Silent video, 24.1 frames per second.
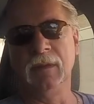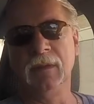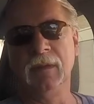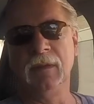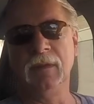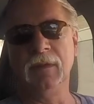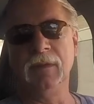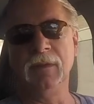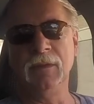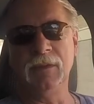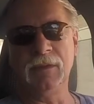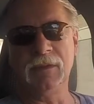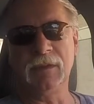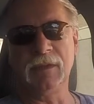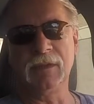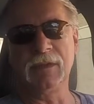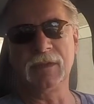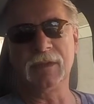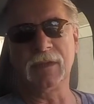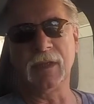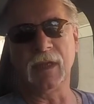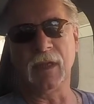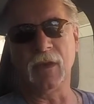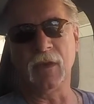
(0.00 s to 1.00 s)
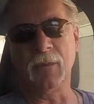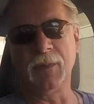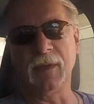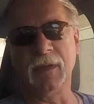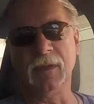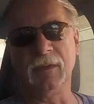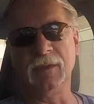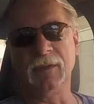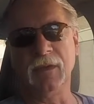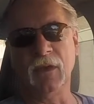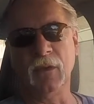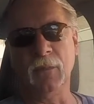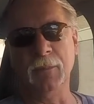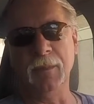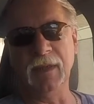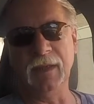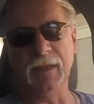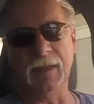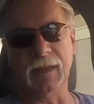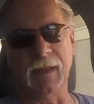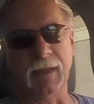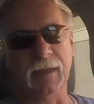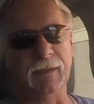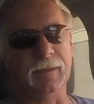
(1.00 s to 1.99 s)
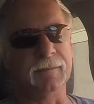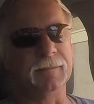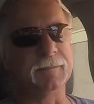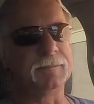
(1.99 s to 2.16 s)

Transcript: it used to stay open until midnight.